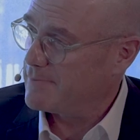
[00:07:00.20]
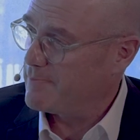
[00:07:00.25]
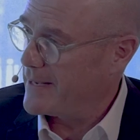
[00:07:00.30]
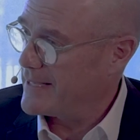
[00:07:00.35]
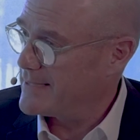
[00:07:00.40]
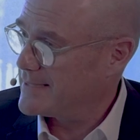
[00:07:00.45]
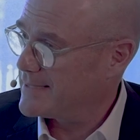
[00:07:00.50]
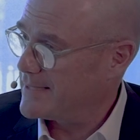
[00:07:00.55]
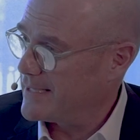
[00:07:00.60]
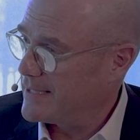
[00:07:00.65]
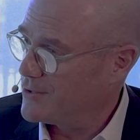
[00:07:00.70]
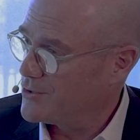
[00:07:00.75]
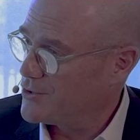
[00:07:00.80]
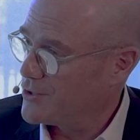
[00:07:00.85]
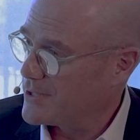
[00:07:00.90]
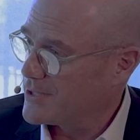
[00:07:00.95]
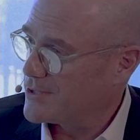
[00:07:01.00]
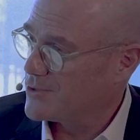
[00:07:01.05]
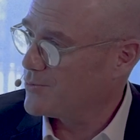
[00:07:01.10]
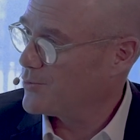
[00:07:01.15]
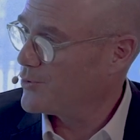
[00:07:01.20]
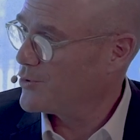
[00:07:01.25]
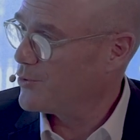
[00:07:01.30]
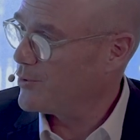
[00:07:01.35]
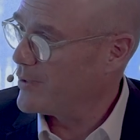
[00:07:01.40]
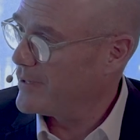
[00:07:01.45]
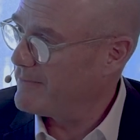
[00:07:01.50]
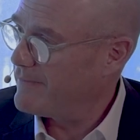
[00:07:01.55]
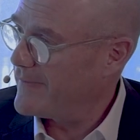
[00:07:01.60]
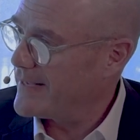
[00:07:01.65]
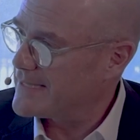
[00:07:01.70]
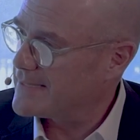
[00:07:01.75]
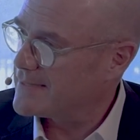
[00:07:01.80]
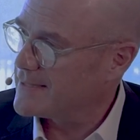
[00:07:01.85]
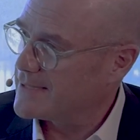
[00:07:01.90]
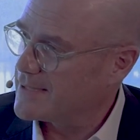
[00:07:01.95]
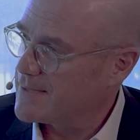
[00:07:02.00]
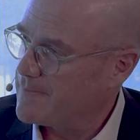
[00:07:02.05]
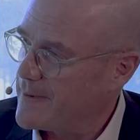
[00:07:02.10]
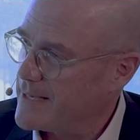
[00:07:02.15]
best interest or your
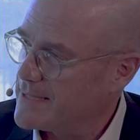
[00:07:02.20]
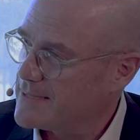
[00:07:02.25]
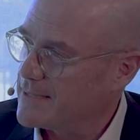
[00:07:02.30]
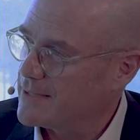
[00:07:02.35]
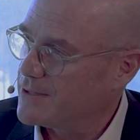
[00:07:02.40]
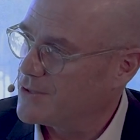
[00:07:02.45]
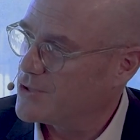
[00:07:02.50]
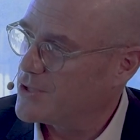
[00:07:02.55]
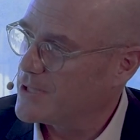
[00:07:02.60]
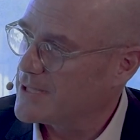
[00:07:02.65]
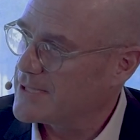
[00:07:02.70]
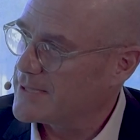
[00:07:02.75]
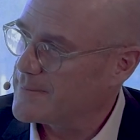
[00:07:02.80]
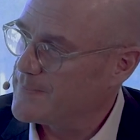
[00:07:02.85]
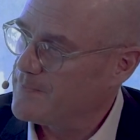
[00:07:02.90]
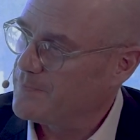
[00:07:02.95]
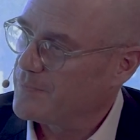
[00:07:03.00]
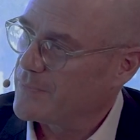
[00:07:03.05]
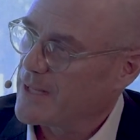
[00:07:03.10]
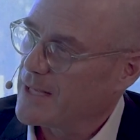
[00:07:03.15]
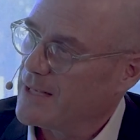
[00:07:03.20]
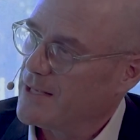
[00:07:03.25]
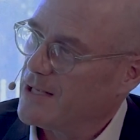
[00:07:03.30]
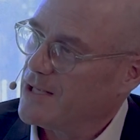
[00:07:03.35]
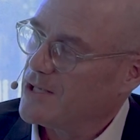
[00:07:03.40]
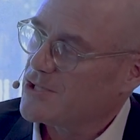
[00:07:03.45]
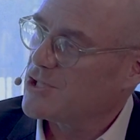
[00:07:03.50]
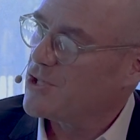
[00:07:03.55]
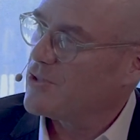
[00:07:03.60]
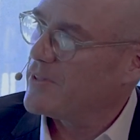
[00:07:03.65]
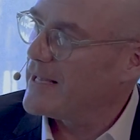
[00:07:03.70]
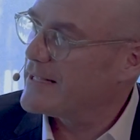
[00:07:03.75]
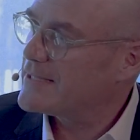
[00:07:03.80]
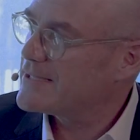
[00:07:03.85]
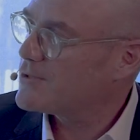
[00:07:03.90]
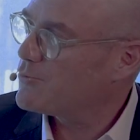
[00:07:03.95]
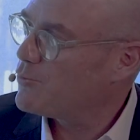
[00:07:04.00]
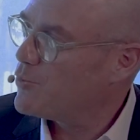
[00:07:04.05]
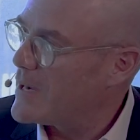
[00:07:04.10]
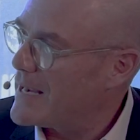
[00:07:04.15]
investor's best interest. So
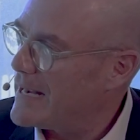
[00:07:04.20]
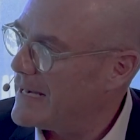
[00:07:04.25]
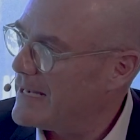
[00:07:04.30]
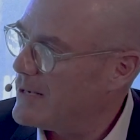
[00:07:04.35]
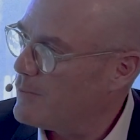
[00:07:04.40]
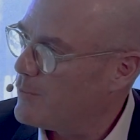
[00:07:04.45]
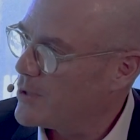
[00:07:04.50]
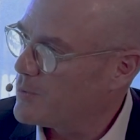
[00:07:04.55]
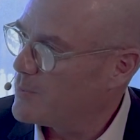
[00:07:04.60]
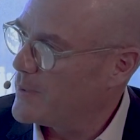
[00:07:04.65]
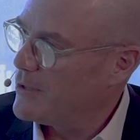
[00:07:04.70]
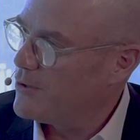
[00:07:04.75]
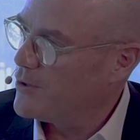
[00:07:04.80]
that's really what we